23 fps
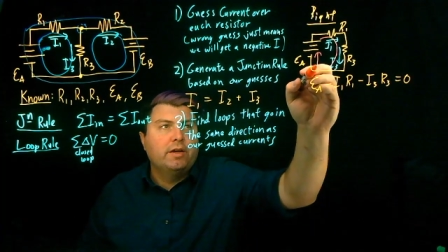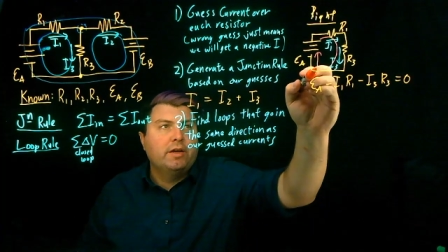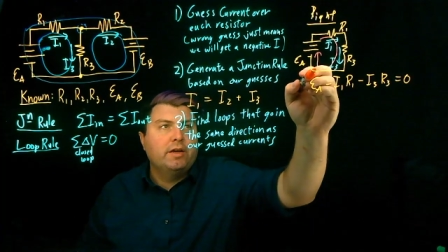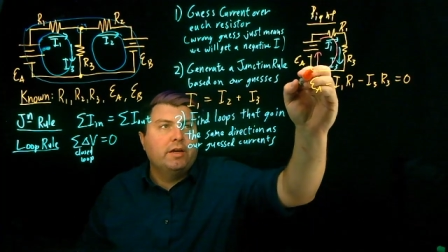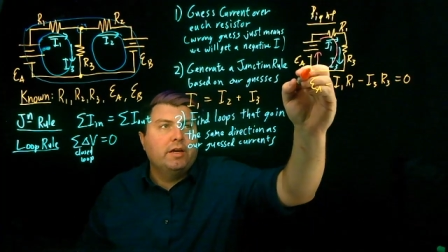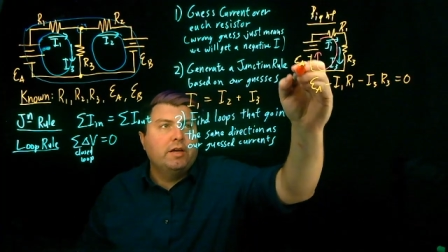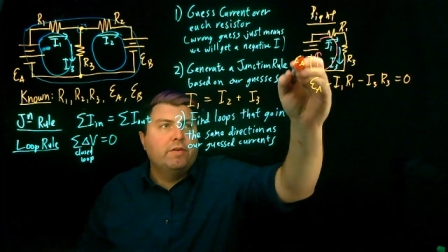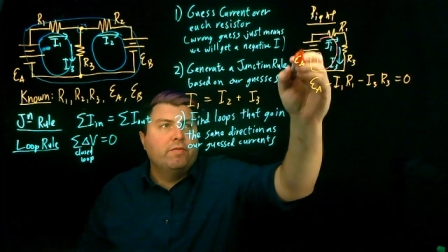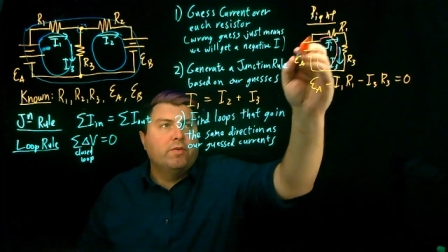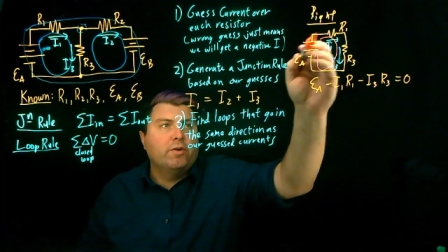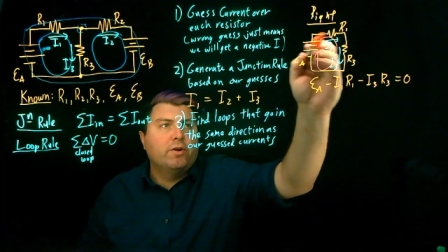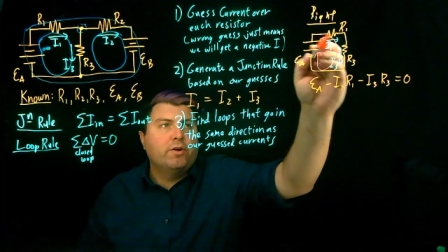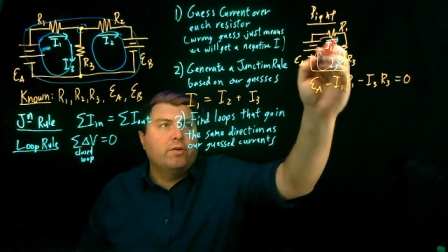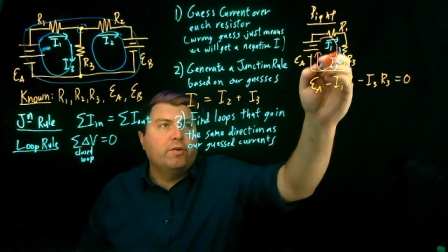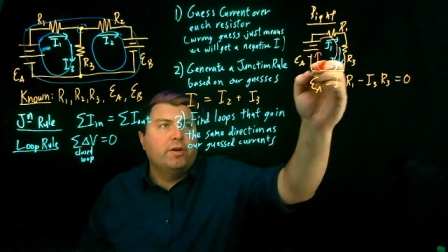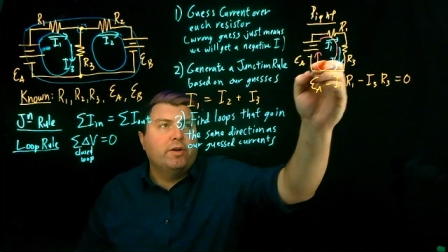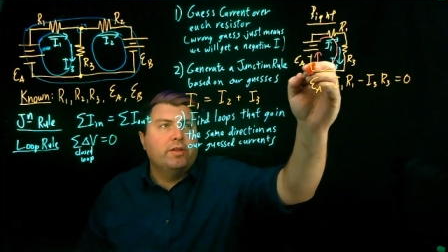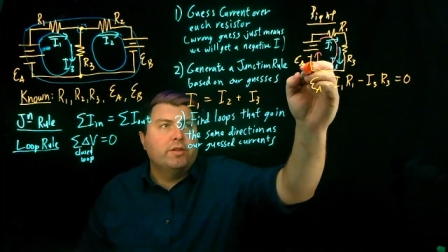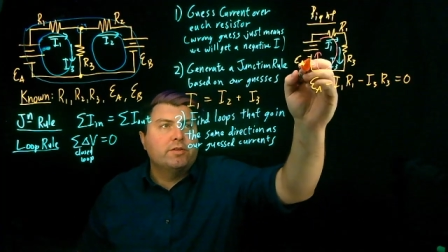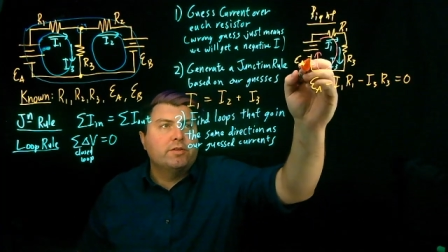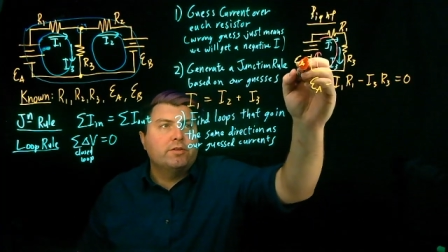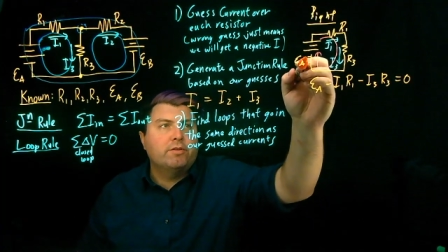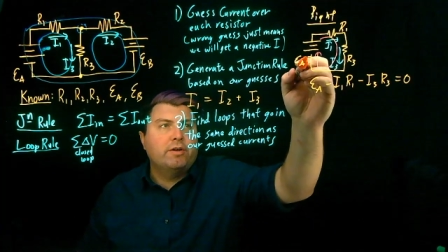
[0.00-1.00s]
If we're going in
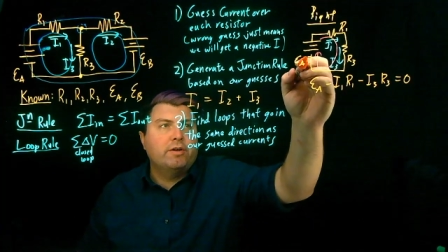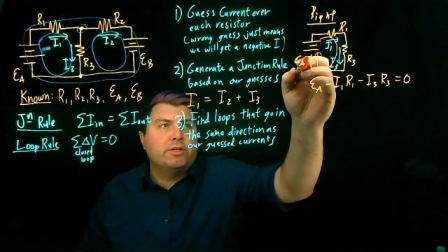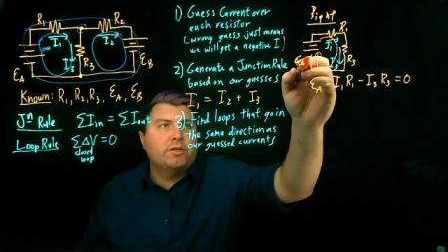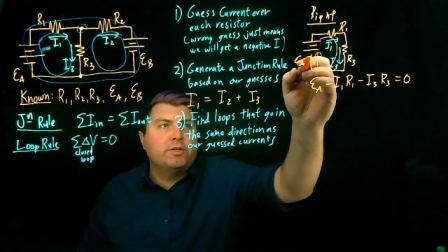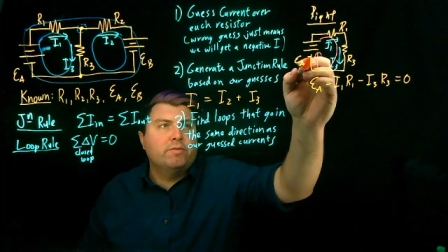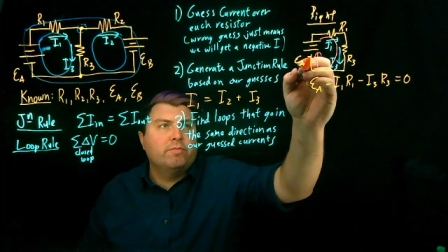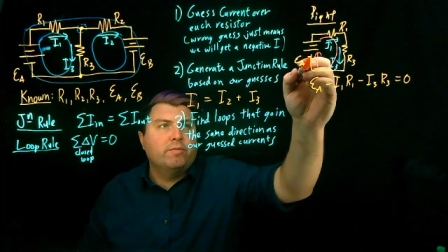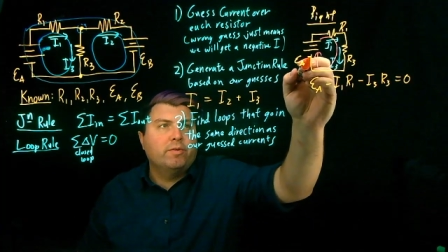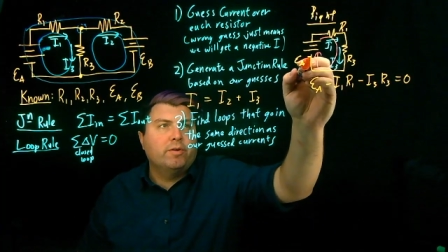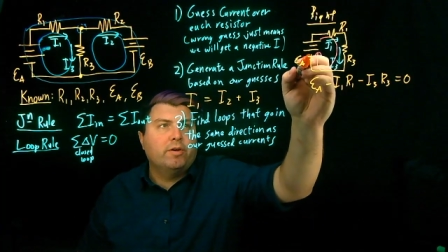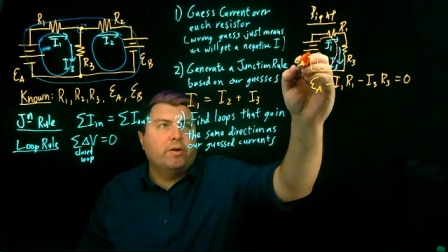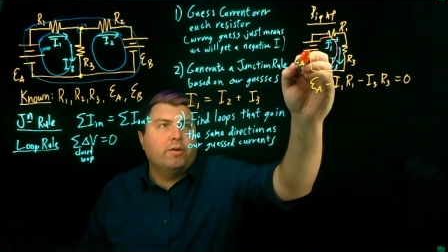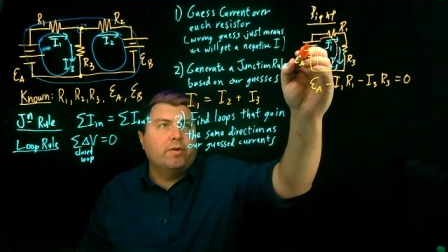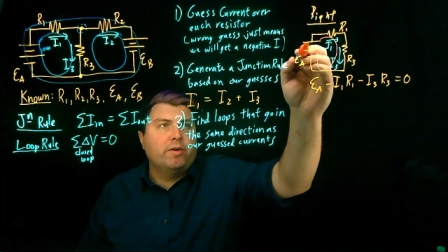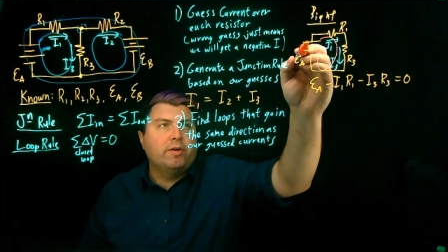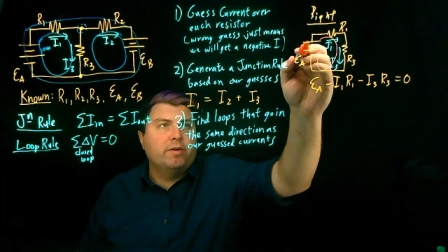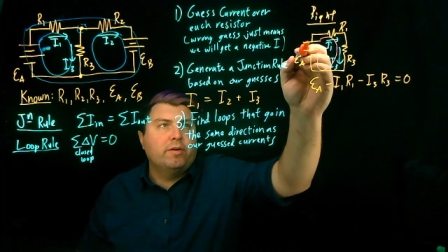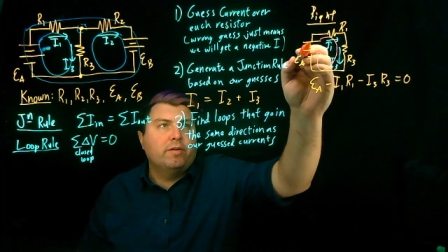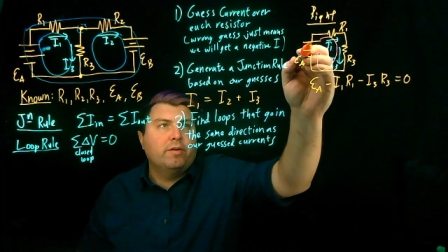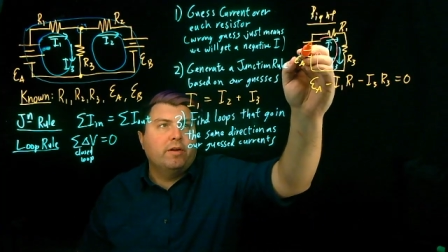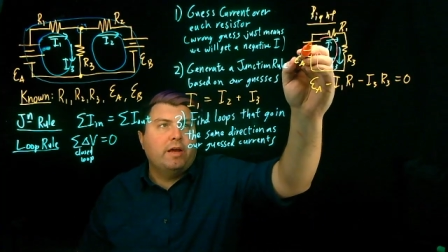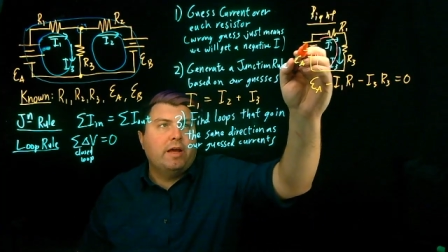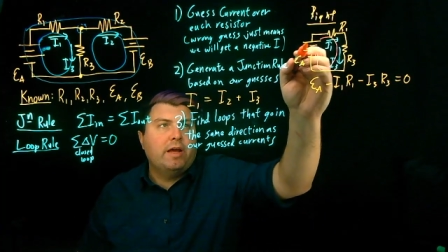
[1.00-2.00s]
this direction, we're going
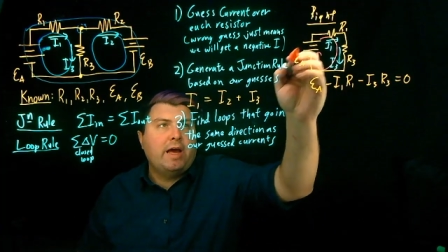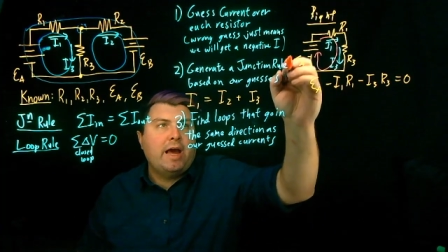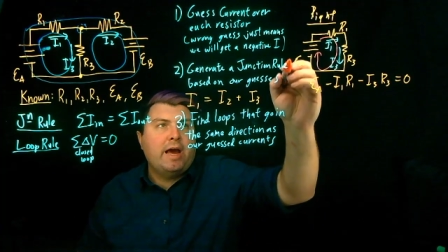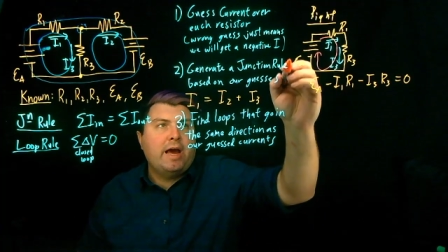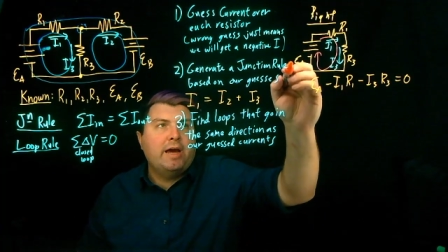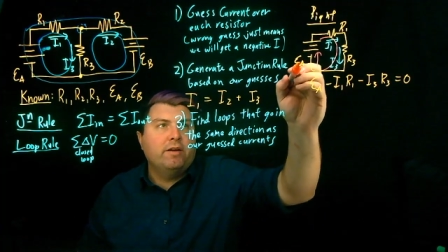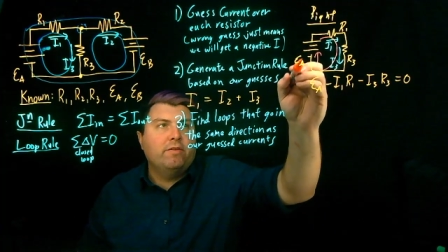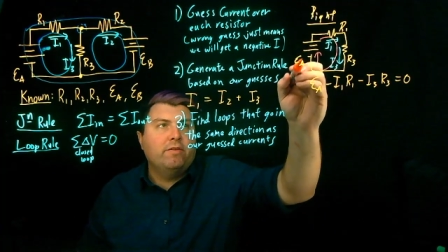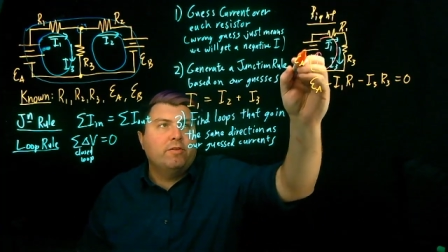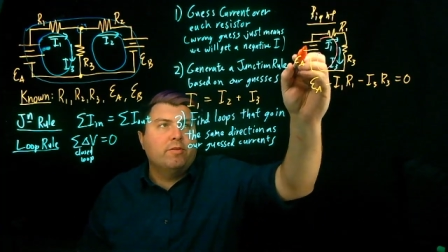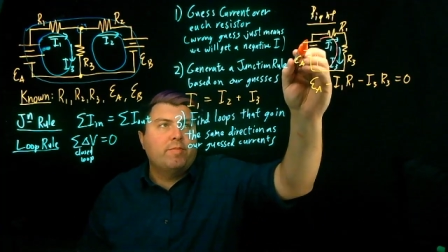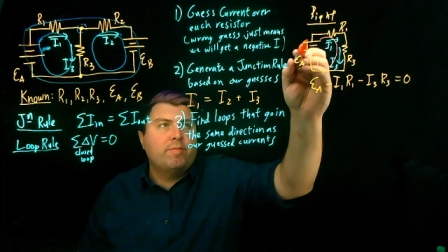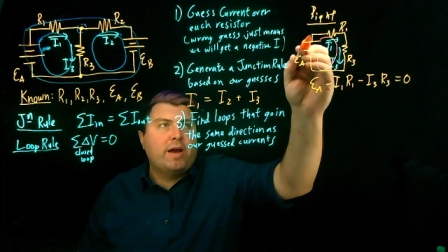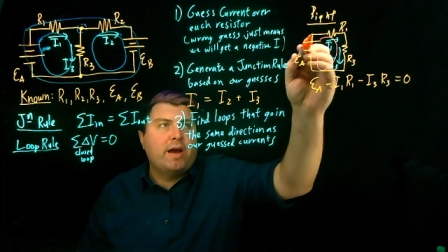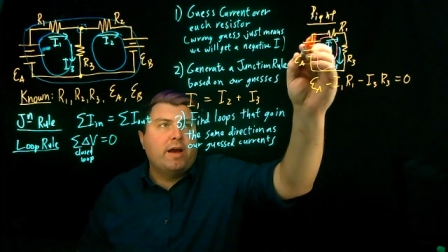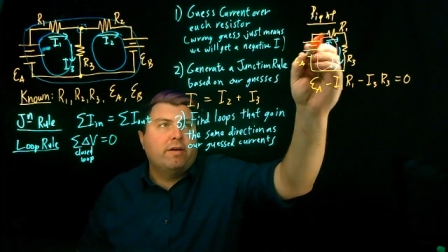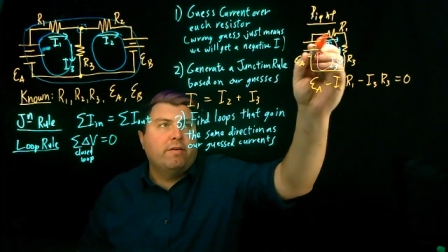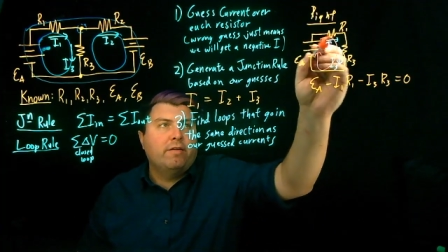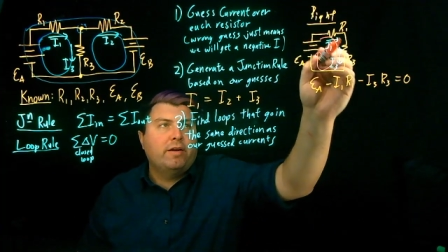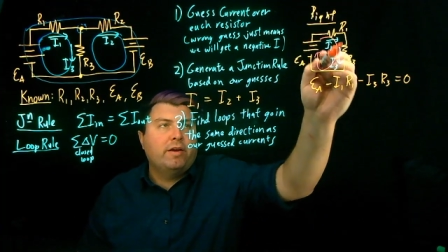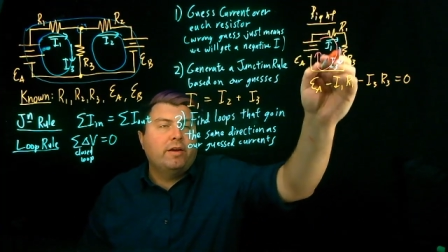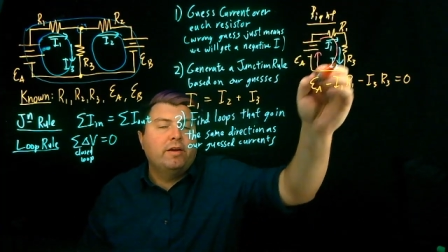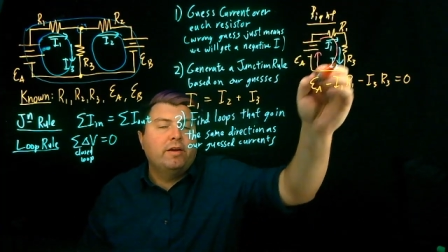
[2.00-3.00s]
adding the
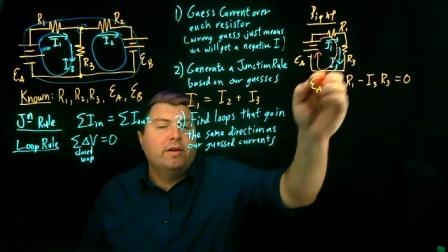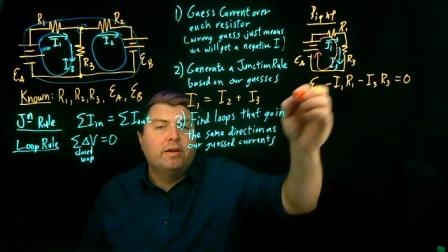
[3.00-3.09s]
battery,